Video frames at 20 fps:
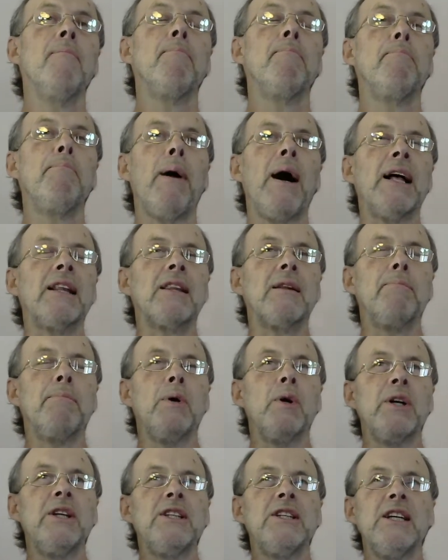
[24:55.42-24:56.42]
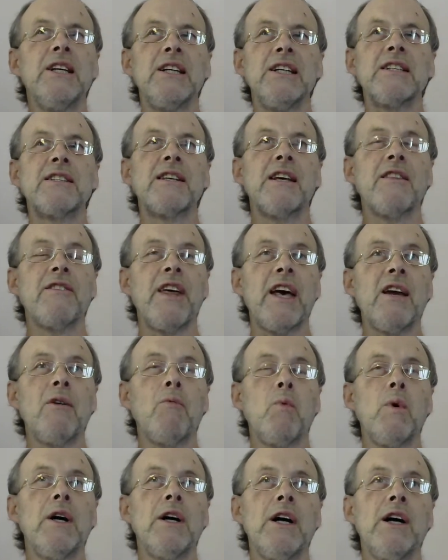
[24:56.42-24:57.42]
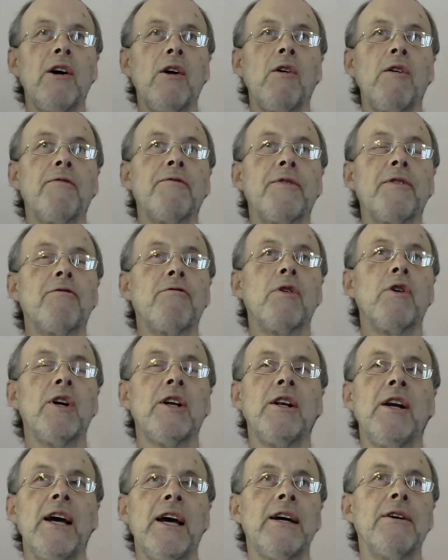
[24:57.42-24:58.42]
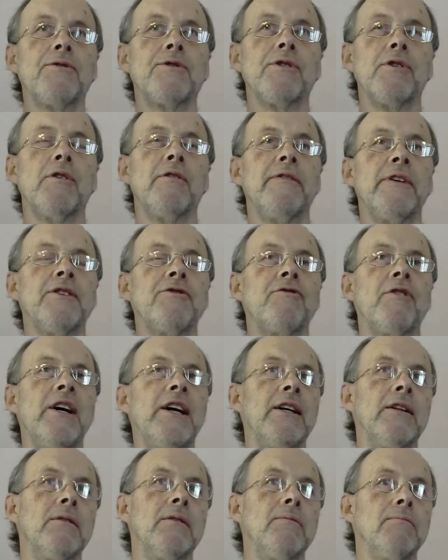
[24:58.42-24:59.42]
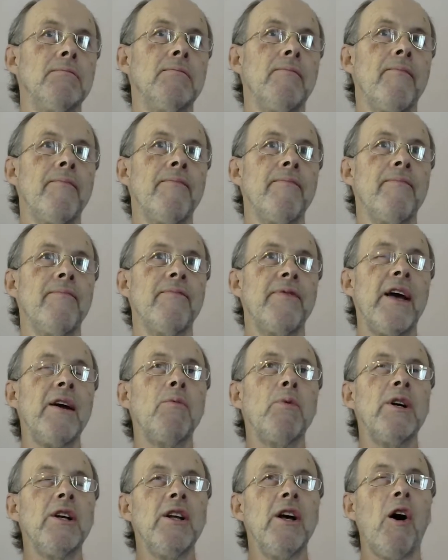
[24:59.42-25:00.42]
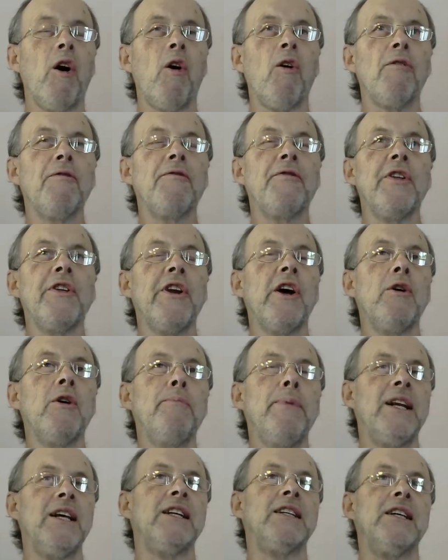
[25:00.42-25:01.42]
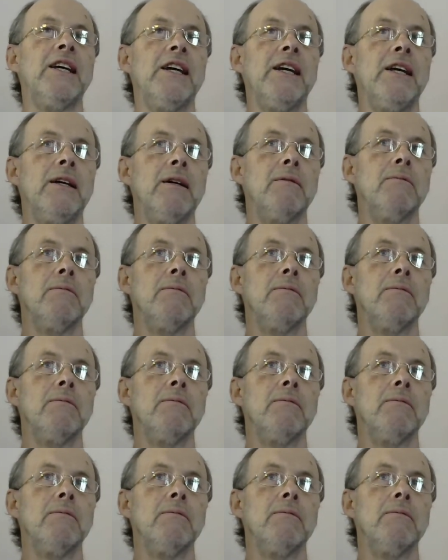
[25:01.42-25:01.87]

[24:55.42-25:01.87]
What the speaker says: But the point is, they were of the royal house of Israel. They were of the nobility.